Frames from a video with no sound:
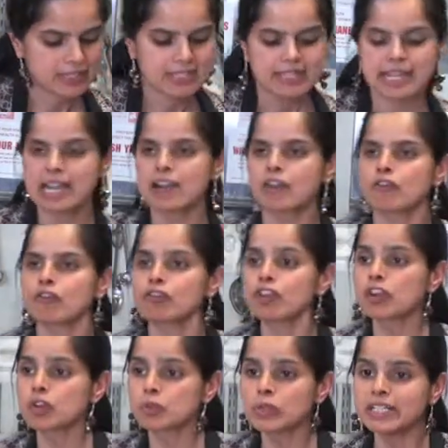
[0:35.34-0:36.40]
Now
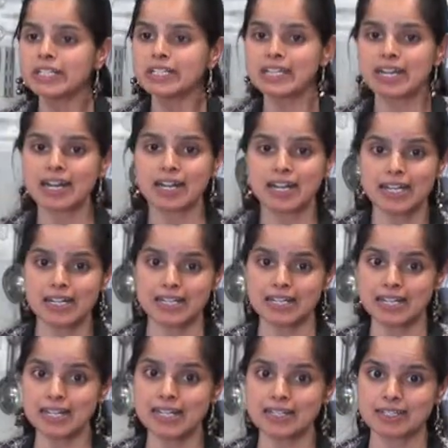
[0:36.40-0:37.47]
for a really high
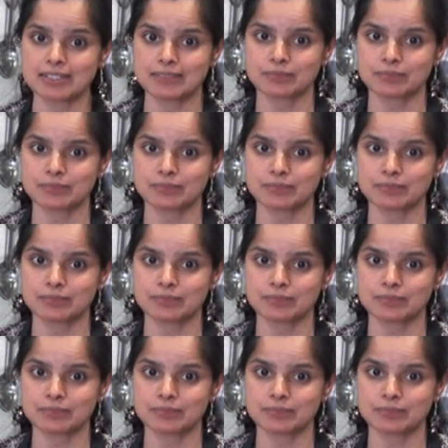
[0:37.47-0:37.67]
cake,